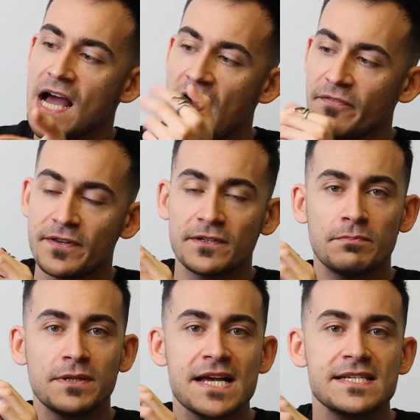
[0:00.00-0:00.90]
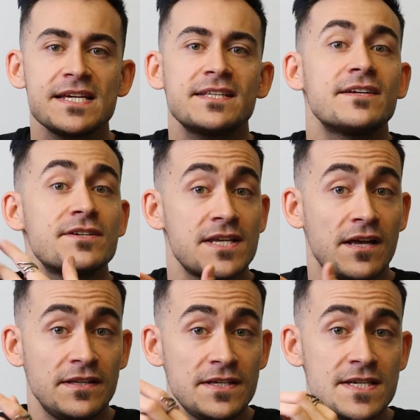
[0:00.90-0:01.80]
After the plastic, there's the
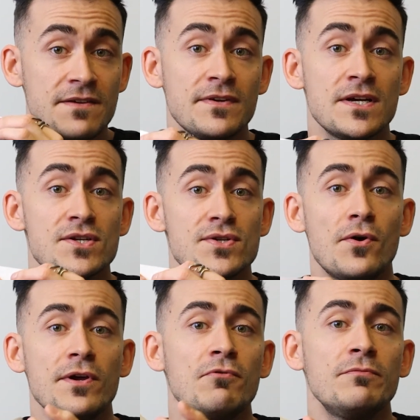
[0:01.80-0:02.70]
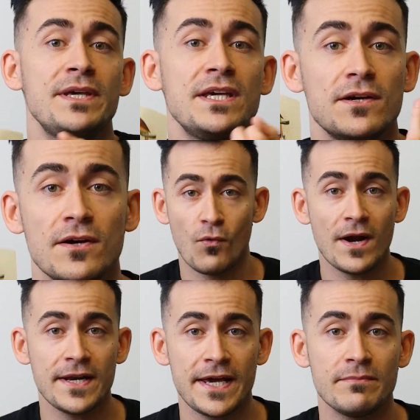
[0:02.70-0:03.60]
adhesive, so it will be
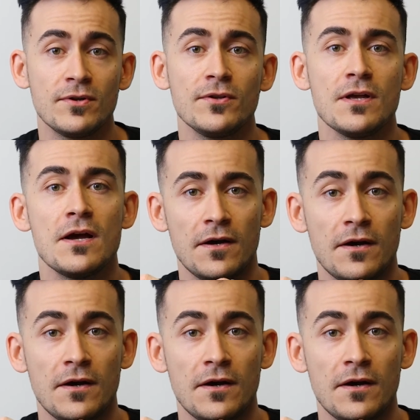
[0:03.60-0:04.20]
one label,